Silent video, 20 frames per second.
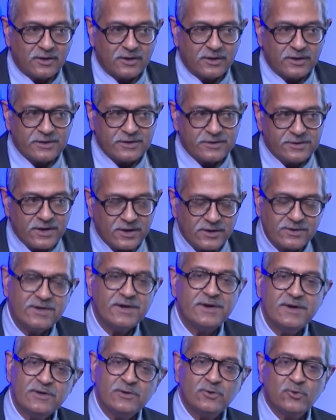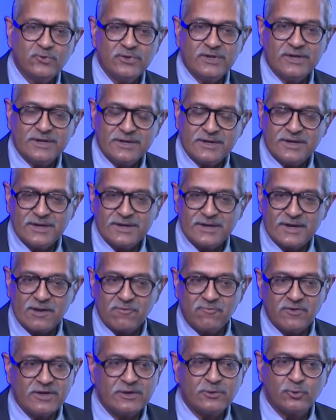inducted into the Indian
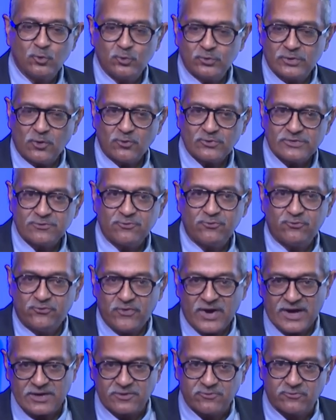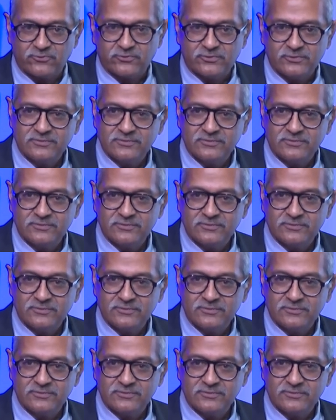Navy in 2005.